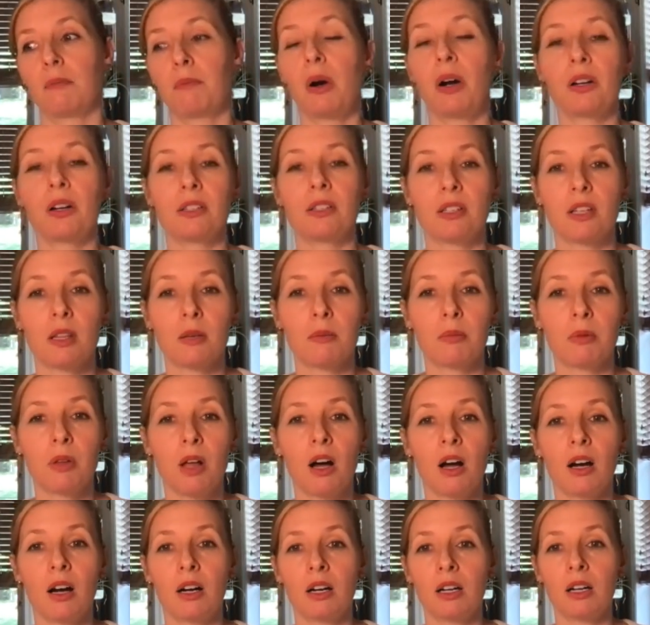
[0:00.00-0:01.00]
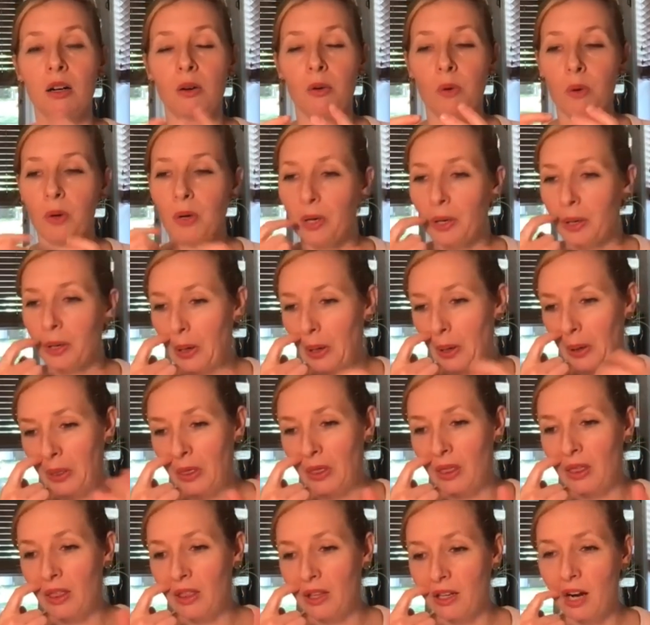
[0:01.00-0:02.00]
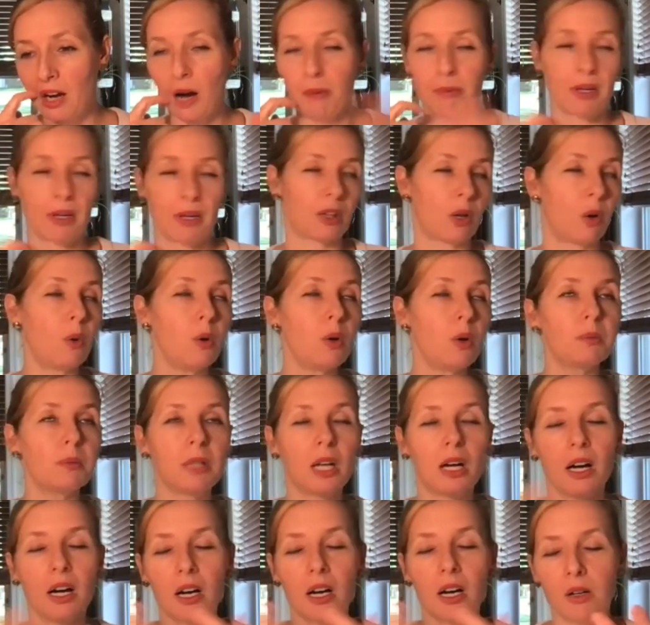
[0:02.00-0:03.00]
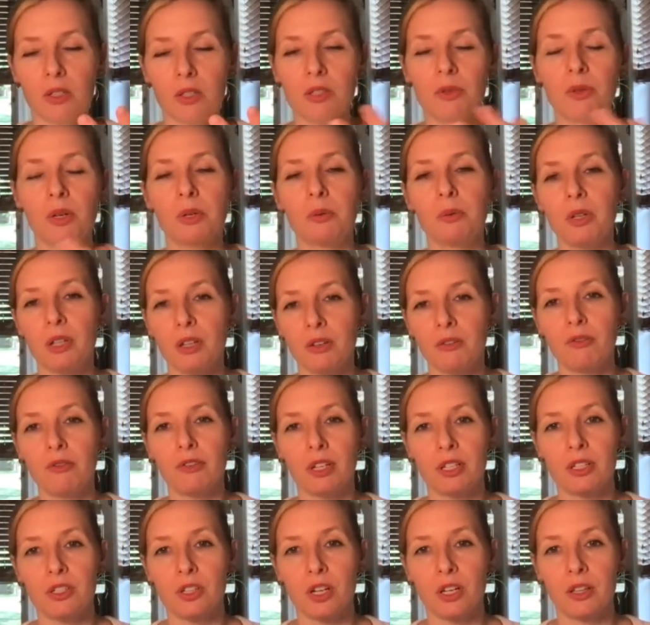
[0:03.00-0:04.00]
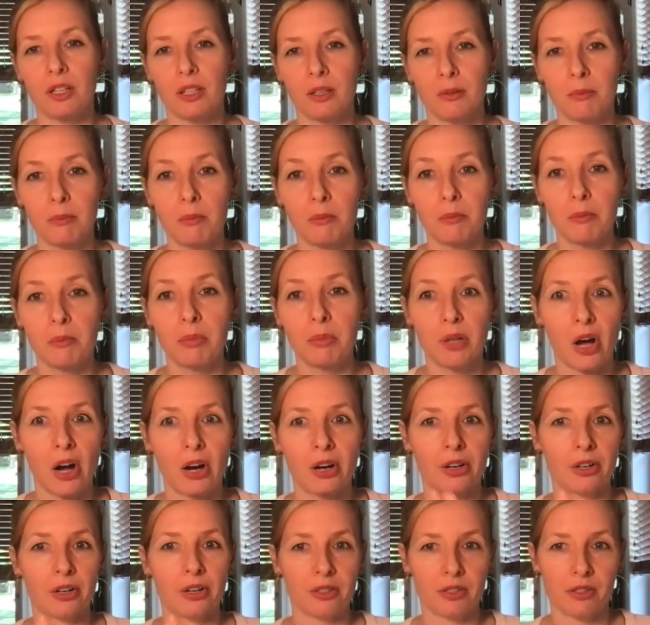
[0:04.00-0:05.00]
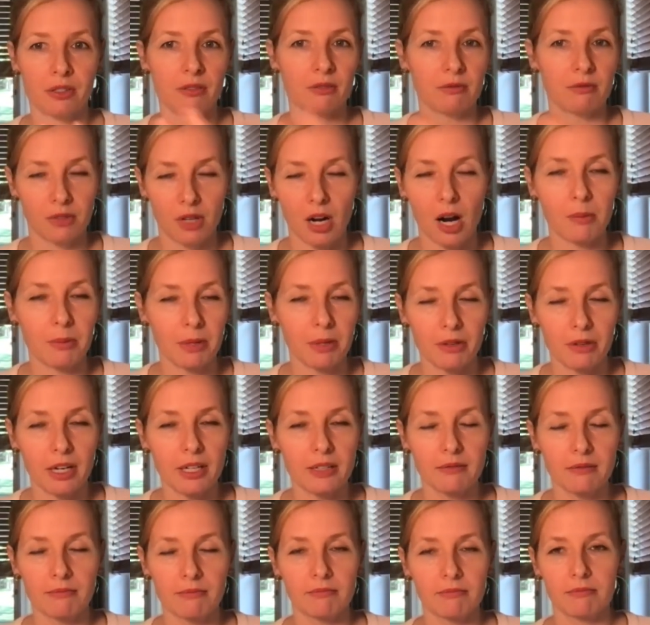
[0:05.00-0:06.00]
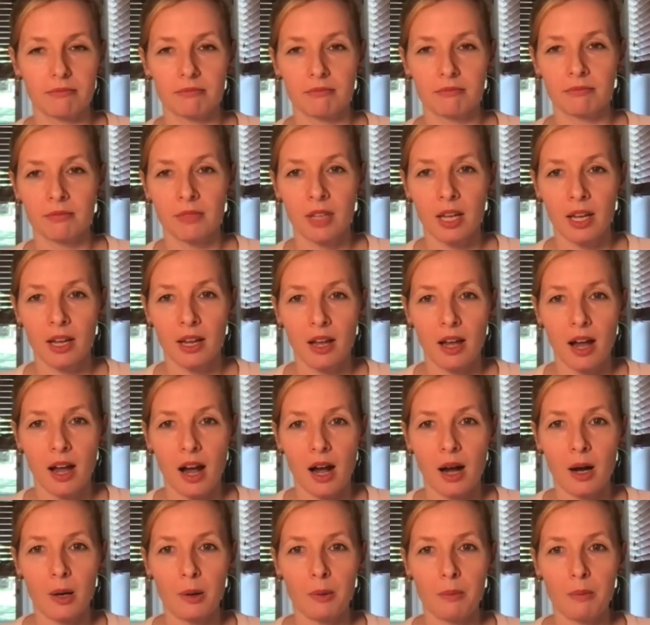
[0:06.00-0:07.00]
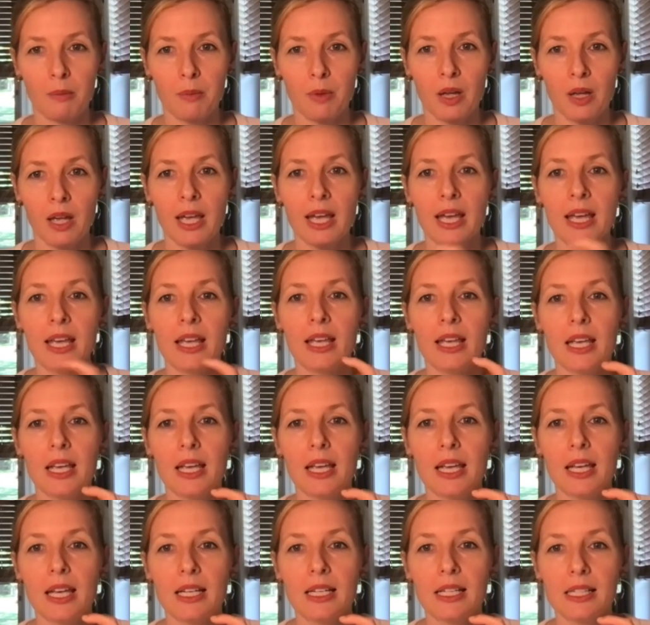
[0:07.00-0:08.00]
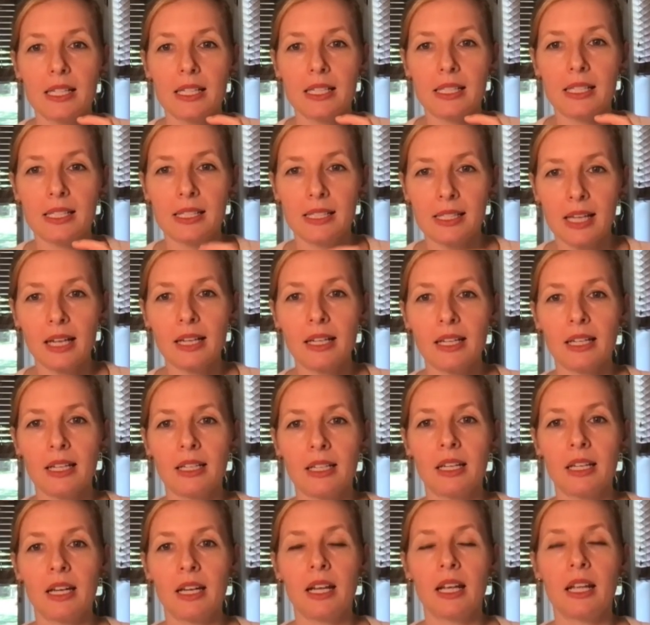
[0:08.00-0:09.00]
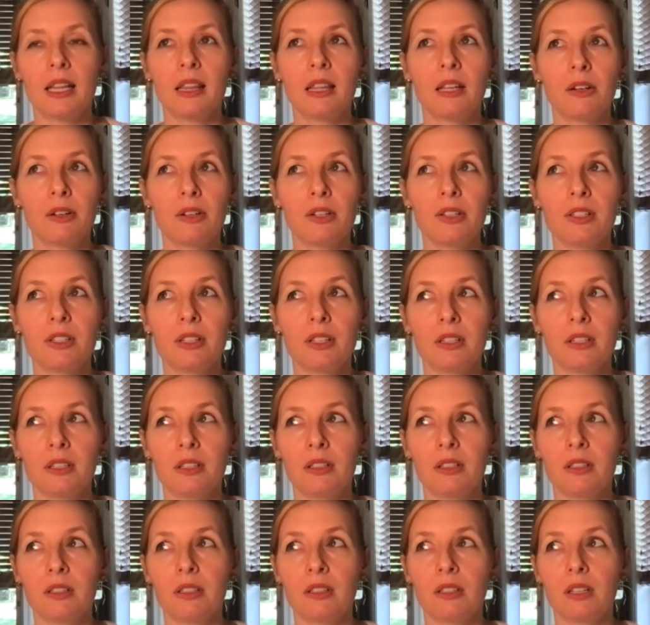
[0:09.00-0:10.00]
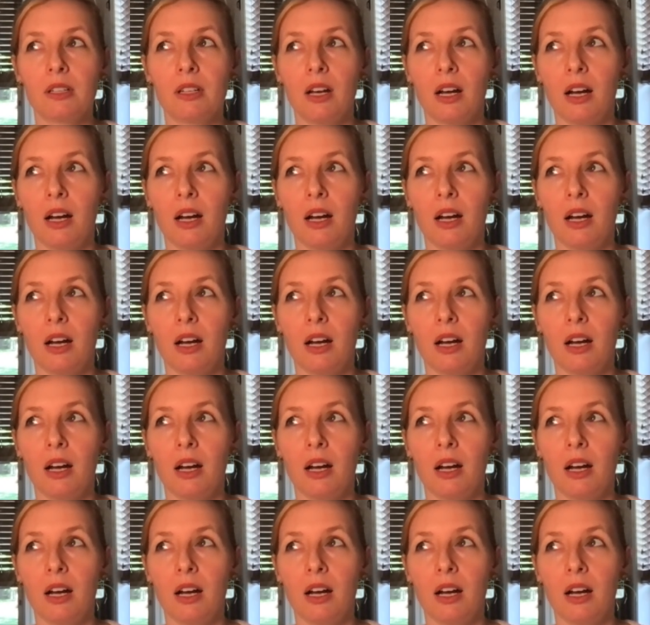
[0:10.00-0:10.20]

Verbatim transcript: parts of the blog or copying the whole blog or someone would infringe on the blogger's copyright. Um, second, there is a,